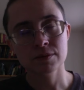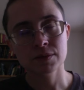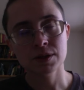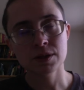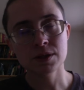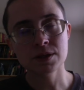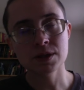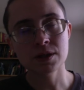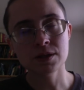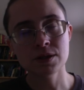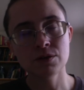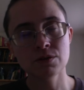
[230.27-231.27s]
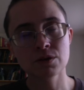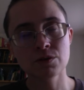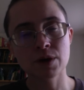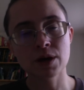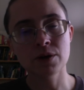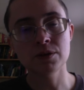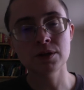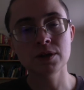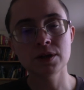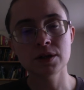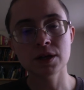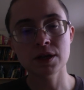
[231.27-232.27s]
To sense that you are grounded
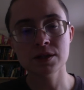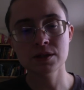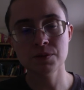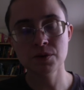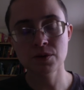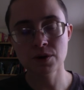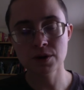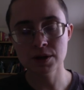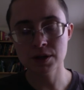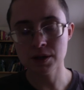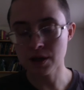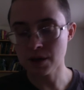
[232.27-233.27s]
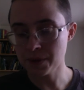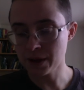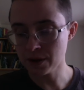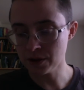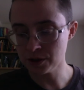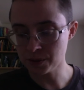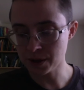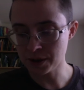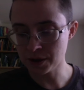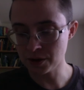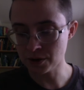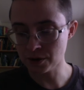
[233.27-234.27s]
and supported and upheld by the
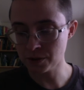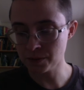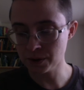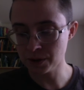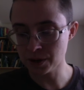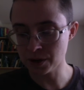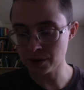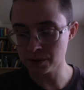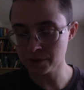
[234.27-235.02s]
earth below.